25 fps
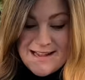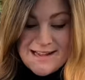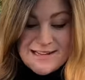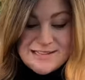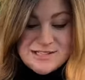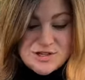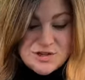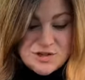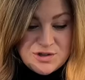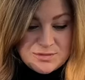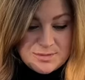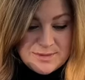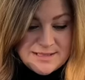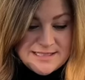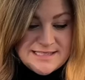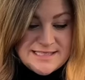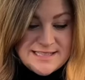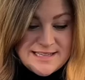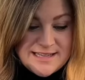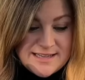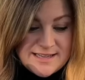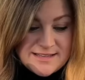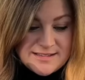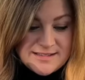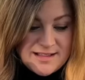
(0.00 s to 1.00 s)
So you'll be
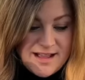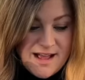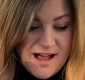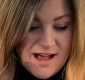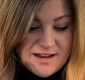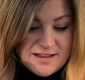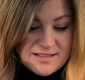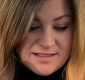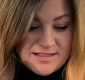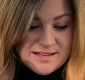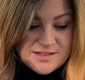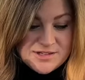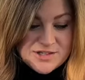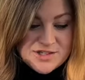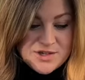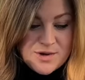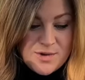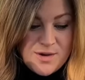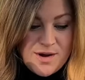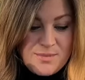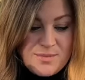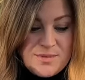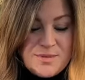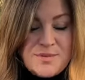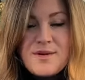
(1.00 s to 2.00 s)
seeing a lot of these show
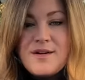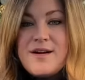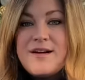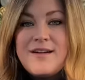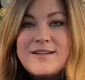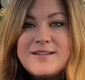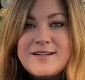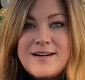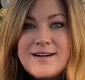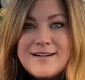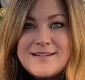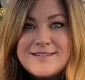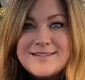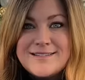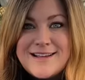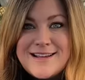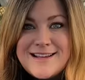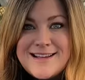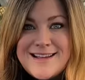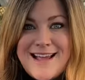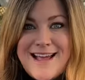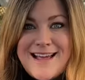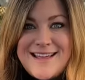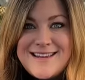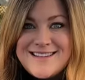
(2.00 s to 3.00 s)
up in our garden
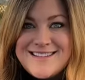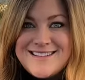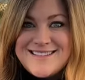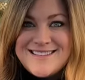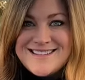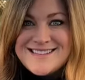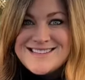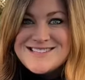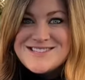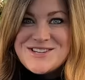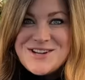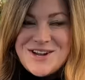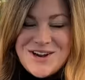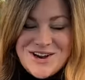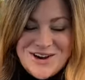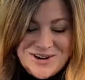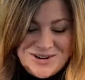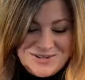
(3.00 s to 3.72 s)
again this year.